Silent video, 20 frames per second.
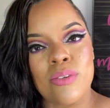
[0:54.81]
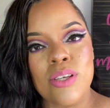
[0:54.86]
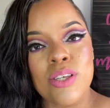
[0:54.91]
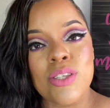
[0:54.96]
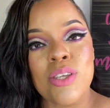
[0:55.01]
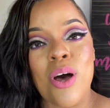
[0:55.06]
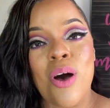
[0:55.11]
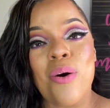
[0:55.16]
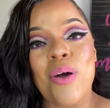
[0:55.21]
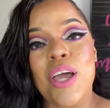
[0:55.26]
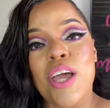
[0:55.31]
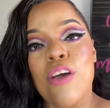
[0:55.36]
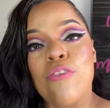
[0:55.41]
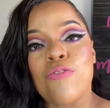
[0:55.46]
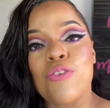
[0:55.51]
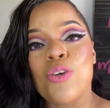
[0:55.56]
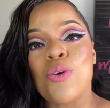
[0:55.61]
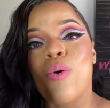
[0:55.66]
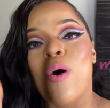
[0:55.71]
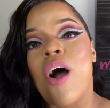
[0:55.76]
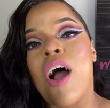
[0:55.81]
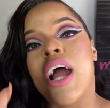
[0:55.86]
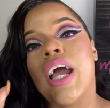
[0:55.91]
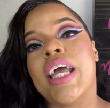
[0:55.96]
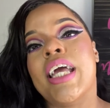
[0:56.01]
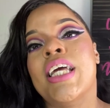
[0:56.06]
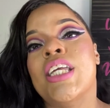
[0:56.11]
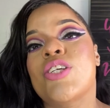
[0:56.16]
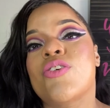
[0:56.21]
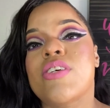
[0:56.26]
So if you are
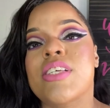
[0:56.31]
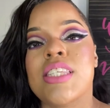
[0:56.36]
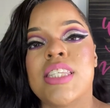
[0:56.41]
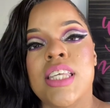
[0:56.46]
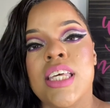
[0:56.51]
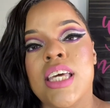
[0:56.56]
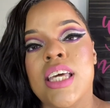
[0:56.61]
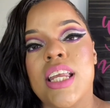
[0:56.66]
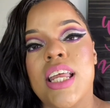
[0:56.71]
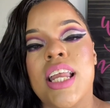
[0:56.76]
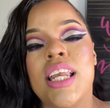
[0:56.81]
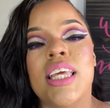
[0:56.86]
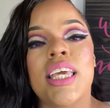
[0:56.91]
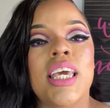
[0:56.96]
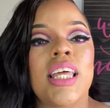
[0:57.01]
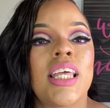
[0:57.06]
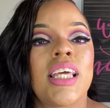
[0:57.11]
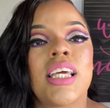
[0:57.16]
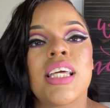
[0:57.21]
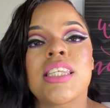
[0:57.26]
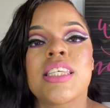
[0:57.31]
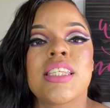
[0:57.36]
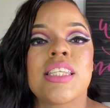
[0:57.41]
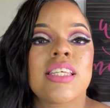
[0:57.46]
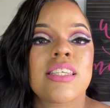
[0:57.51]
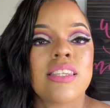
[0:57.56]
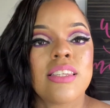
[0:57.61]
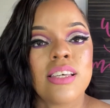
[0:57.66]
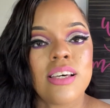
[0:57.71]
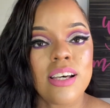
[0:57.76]
interested in getting into
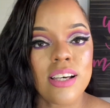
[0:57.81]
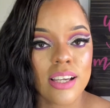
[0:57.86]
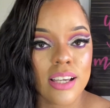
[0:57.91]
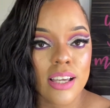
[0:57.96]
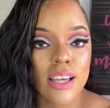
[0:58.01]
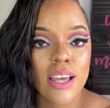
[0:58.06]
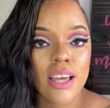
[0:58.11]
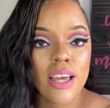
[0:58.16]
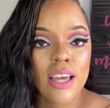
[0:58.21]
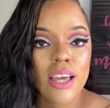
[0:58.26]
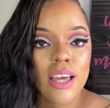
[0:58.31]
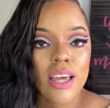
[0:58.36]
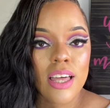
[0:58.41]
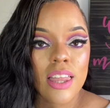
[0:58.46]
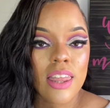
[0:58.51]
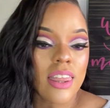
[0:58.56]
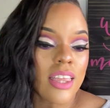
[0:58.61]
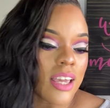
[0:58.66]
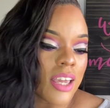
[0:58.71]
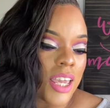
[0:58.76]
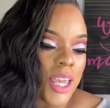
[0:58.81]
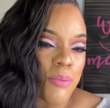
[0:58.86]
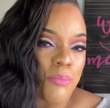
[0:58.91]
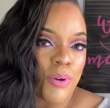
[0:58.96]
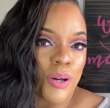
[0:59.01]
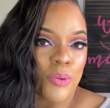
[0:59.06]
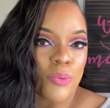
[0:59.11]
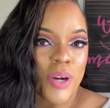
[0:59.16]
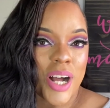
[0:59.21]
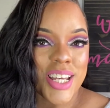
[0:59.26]
this look, then keep
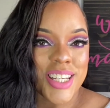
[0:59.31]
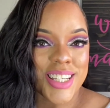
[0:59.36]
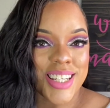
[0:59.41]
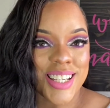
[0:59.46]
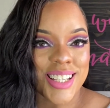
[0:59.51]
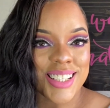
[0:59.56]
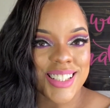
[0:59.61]
on watching.